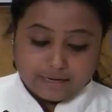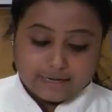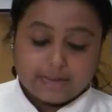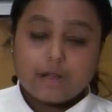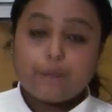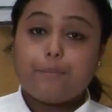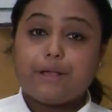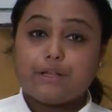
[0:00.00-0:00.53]

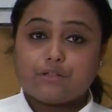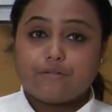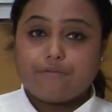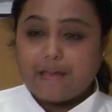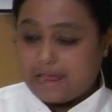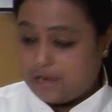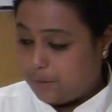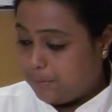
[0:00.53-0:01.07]
Take a piece of
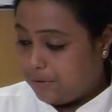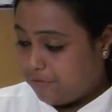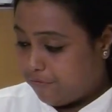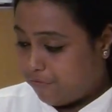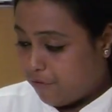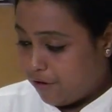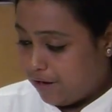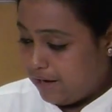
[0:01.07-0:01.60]
aluminium
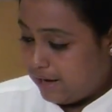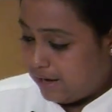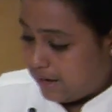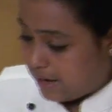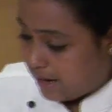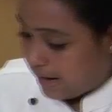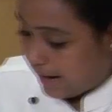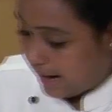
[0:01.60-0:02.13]
foil
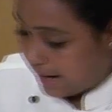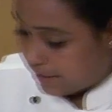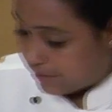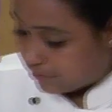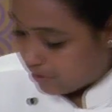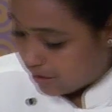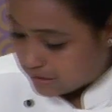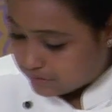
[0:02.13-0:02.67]

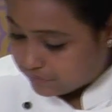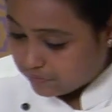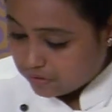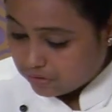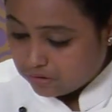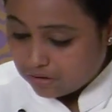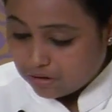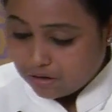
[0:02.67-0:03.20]
and
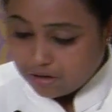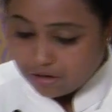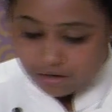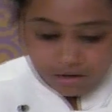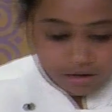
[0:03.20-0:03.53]
transfer the